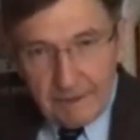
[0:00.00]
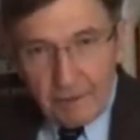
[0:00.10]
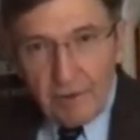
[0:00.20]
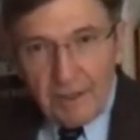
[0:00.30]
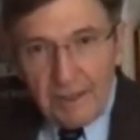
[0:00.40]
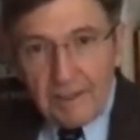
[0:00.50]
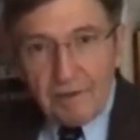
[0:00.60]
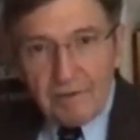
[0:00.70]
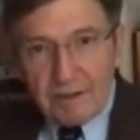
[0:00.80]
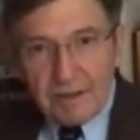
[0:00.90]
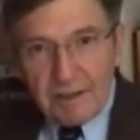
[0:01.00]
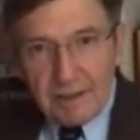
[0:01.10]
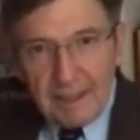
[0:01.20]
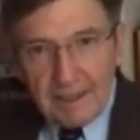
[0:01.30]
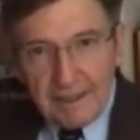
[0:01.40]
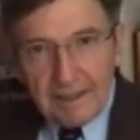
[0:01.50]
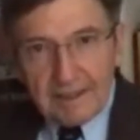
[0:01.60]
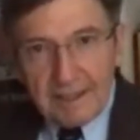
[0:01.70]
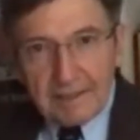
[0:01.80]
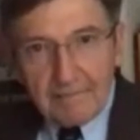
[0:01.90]
your interest in that
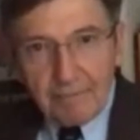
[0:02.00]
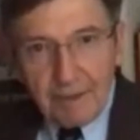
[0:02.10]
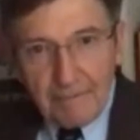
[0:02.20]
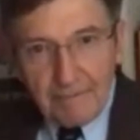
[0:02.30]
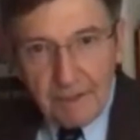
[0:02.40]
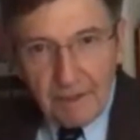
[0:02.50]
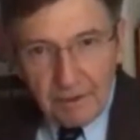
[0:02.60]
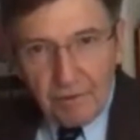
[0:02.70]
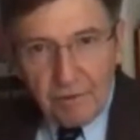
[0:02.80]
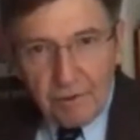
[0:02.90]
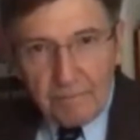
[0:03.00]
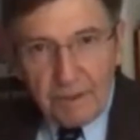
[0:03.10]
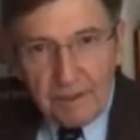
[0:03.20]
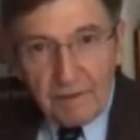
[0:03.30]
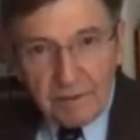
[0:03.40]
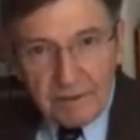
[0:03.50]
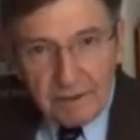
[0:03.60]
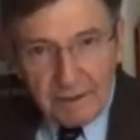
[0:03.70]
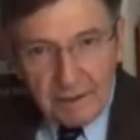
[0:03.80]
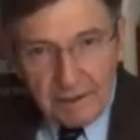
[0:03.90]
is not the problem you should be
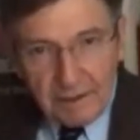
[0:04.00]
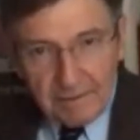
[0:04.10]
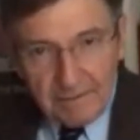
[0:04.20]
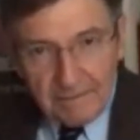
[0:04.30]
interested in.